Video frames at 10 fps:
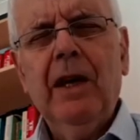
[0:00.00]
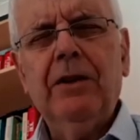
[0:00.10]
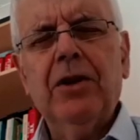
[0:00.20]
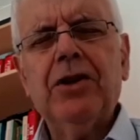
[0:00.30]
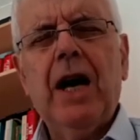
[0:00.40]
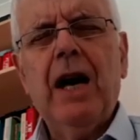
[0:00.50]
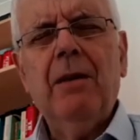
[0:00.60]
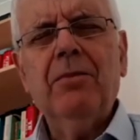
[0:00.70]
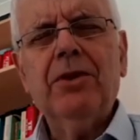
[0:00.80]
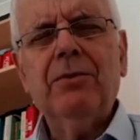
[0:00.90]
in the
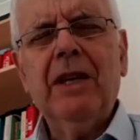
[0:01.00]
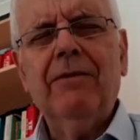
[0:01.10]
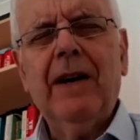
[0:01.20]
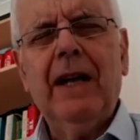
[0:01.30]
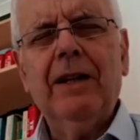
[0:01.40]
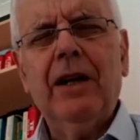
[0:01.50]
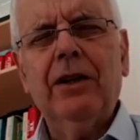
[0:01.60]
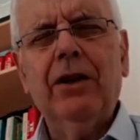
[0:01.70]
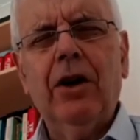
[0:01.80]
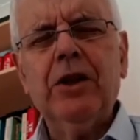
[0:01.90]
Psalms, we find
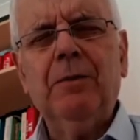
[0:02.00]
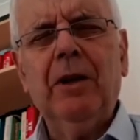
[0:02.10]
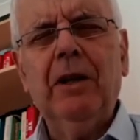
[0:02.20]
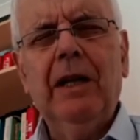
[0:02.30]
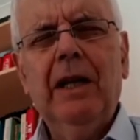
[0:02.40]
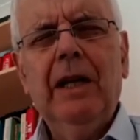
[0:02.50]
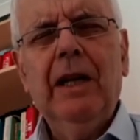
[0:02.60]
that gospel